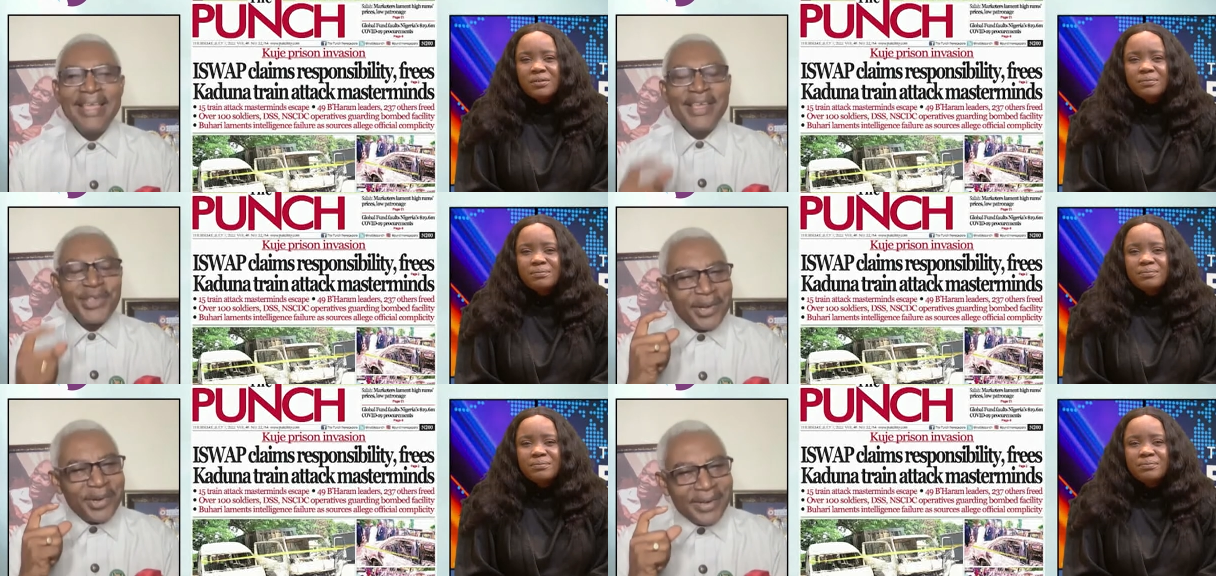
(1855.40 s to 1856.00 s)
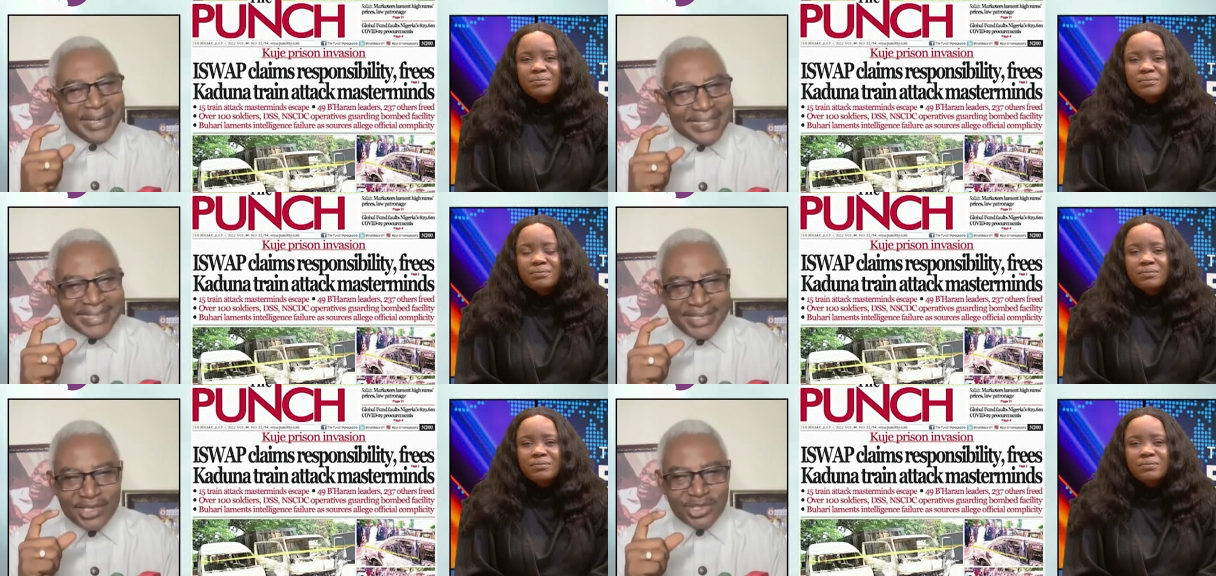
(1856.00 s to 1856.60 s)
Speaker 1: You're not
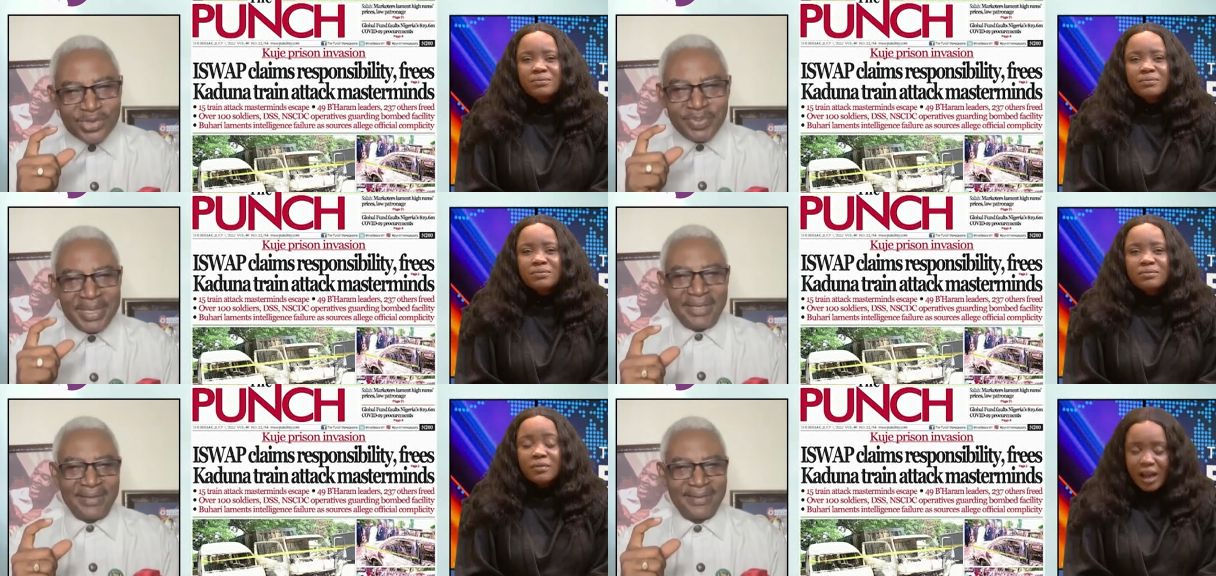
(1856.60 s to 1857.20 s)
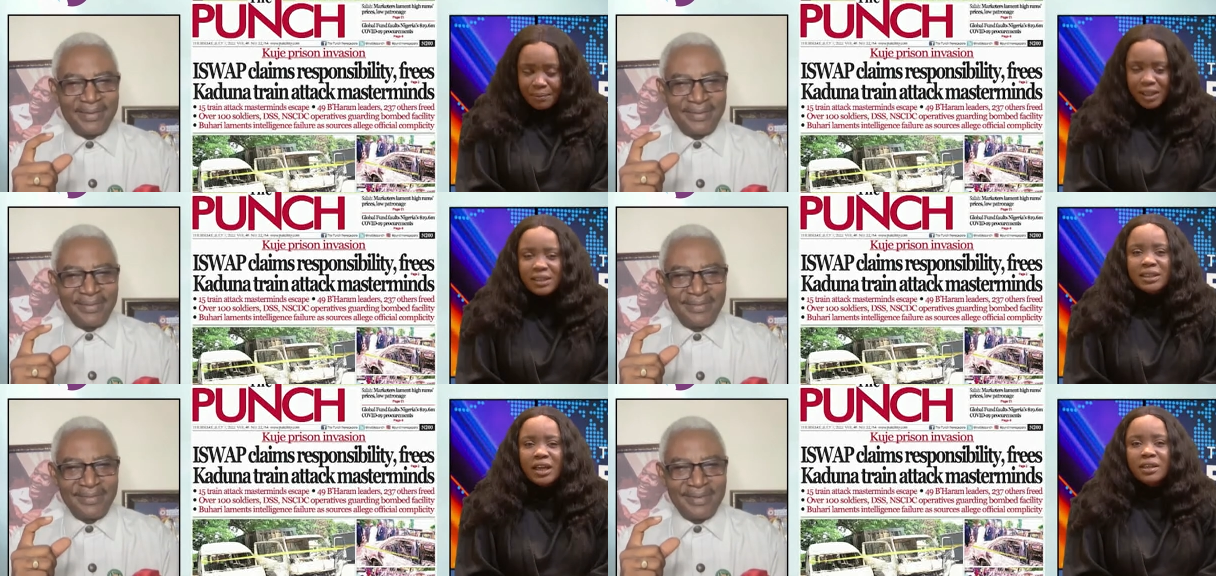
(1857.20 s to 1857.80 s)
listening to me.
Speaker 2: I'm
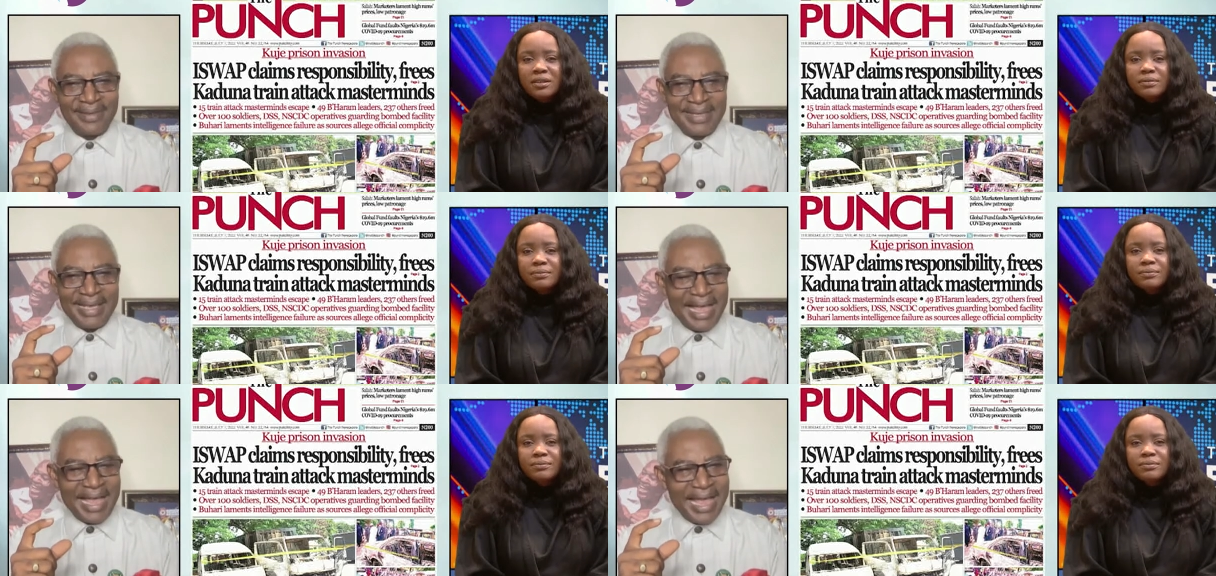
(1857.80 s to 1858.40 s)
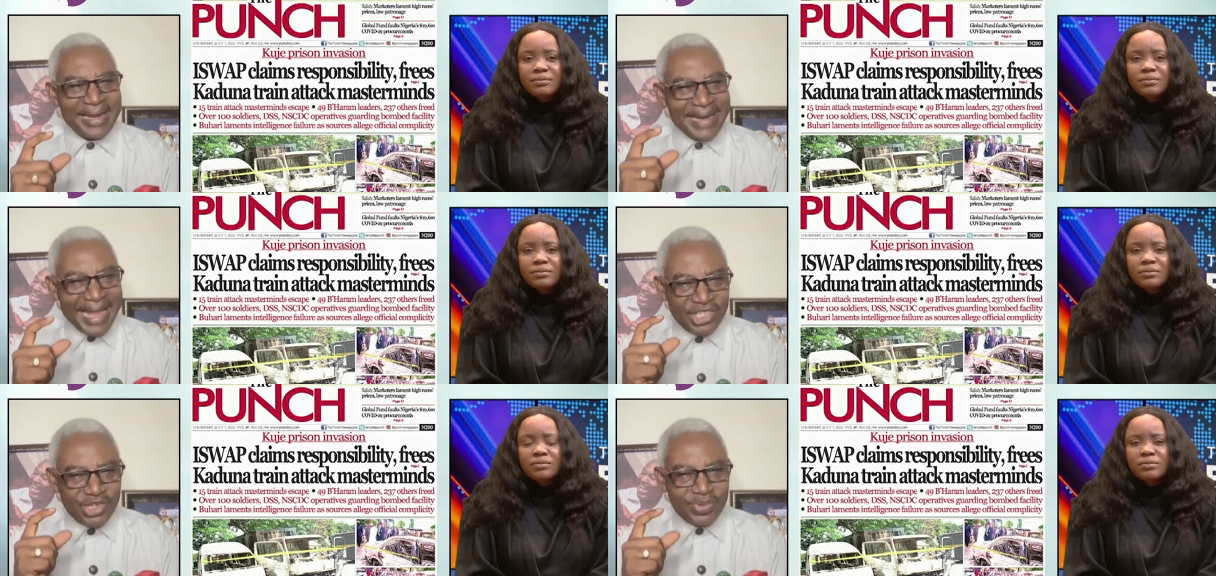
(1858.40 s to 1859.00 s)
listening.
Speaker 1: And
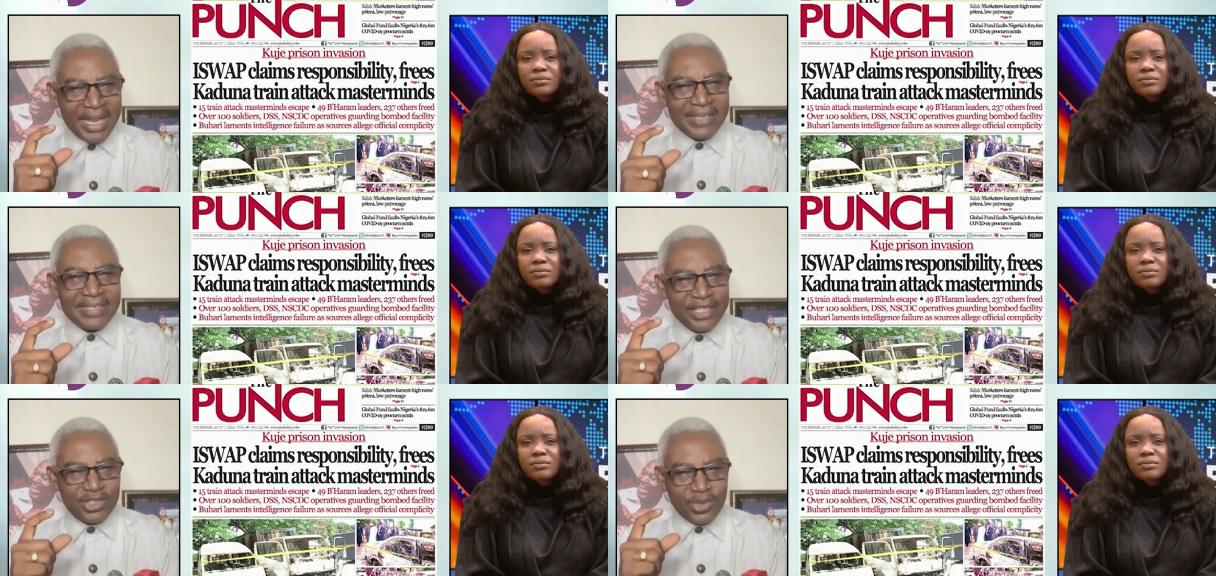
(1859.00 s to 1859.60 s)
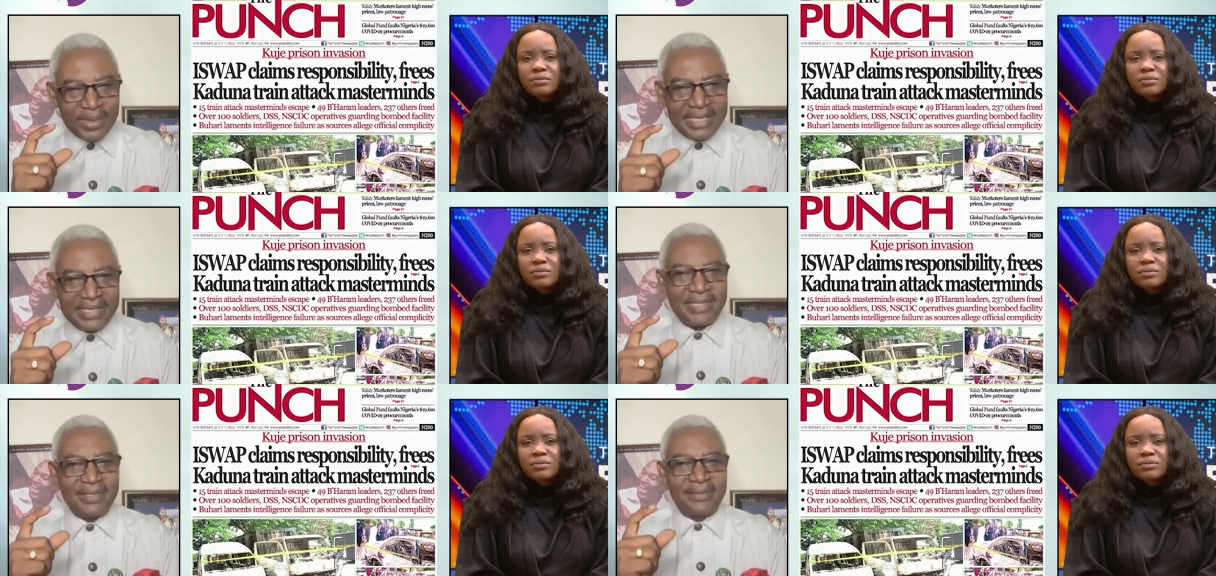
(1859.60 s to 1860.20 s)
Nigerians need to
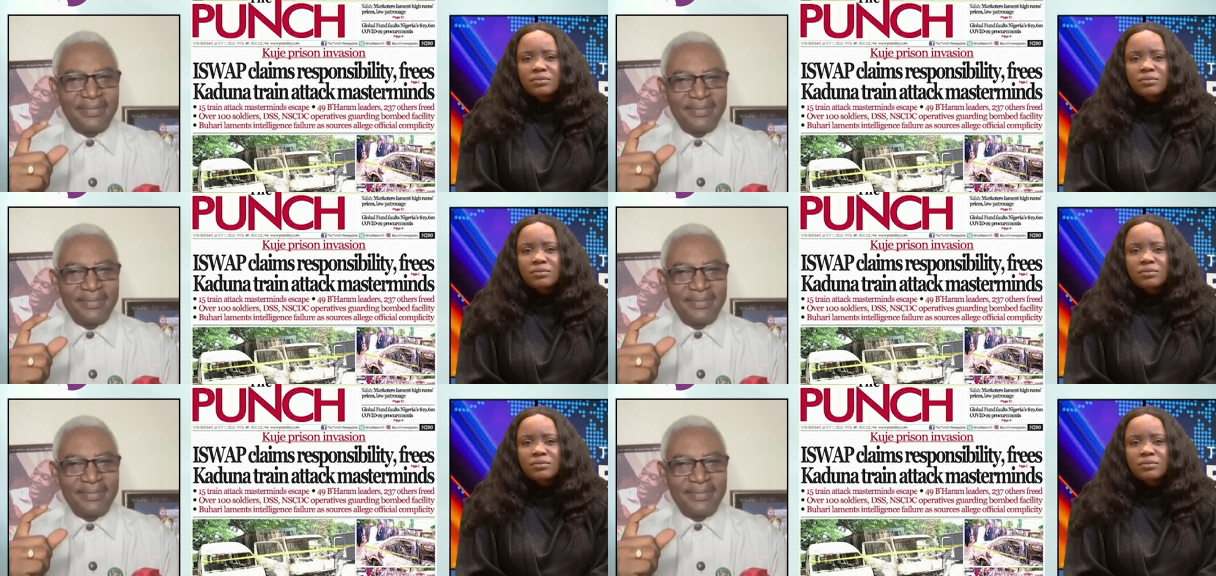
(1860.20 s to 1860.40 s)
listen.